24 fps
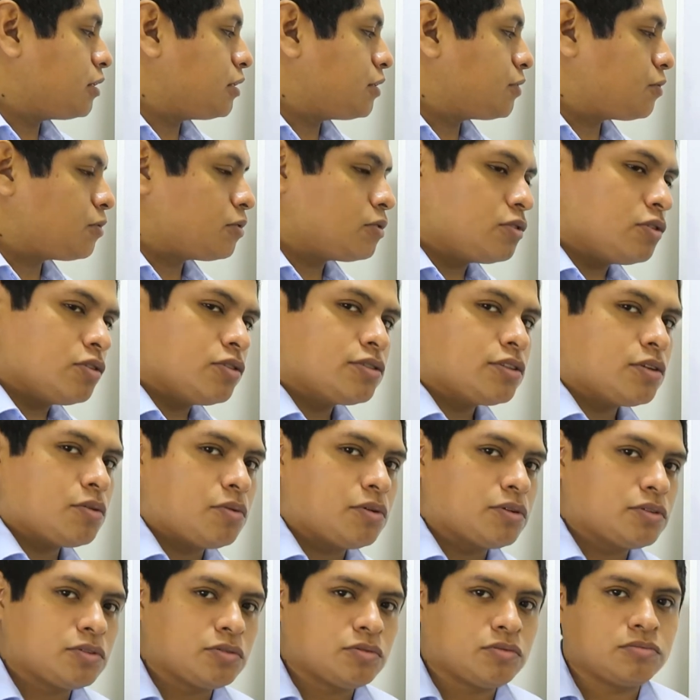is for those that
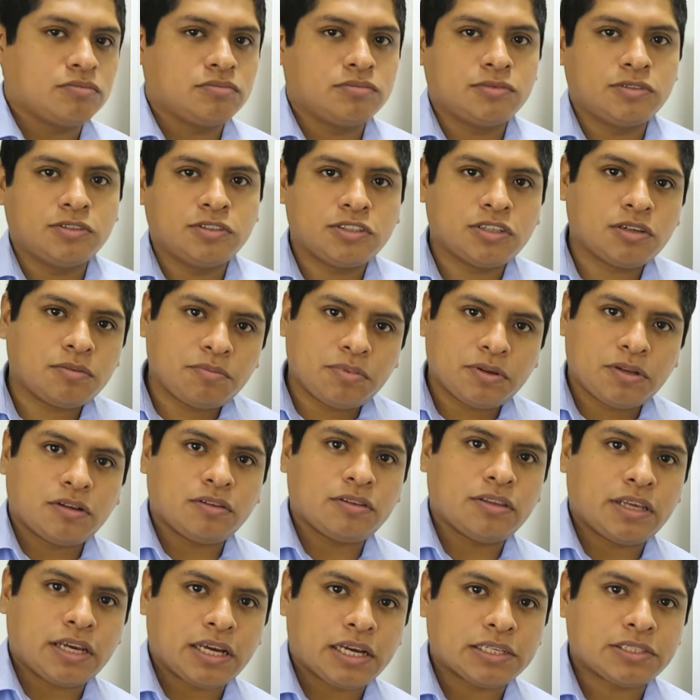want to jump in
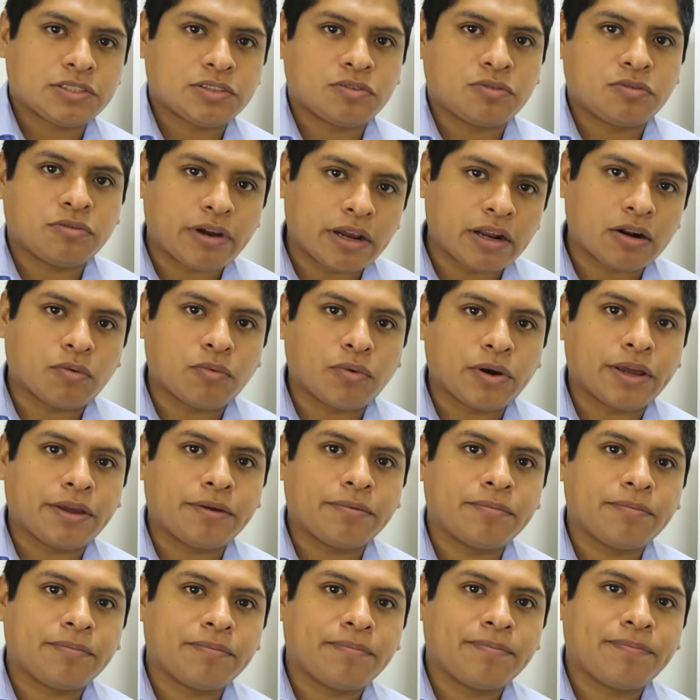on the action right away.